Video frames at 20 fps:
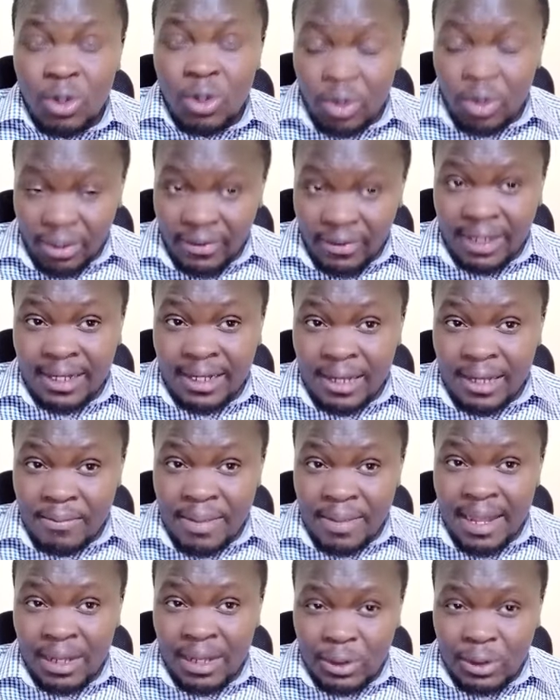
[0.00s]
or rather can
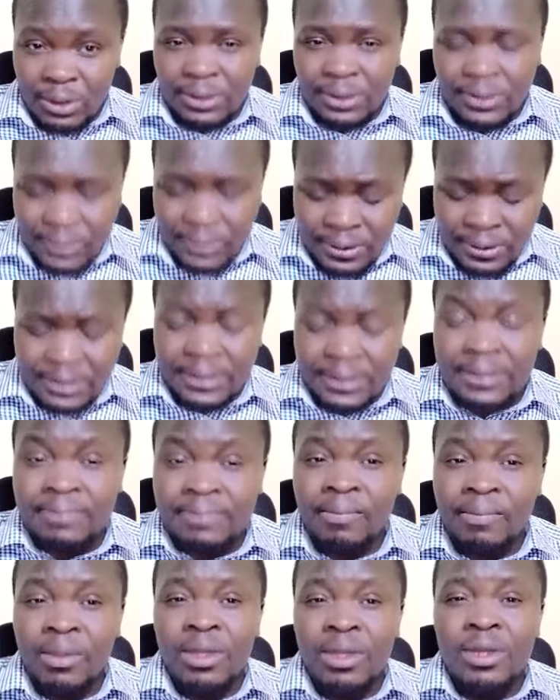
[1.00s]
be a conduit
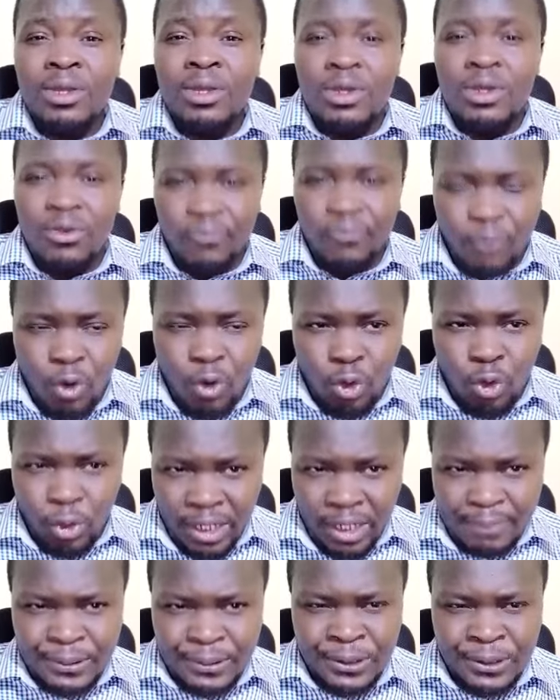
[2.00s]
for
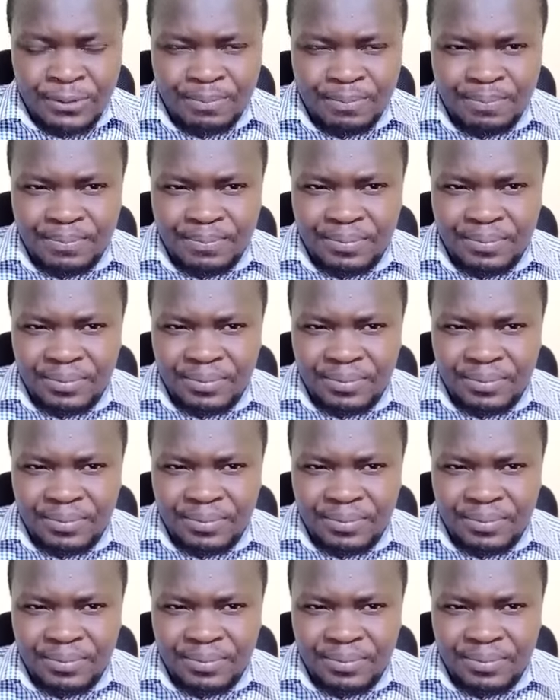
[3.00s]
corruption.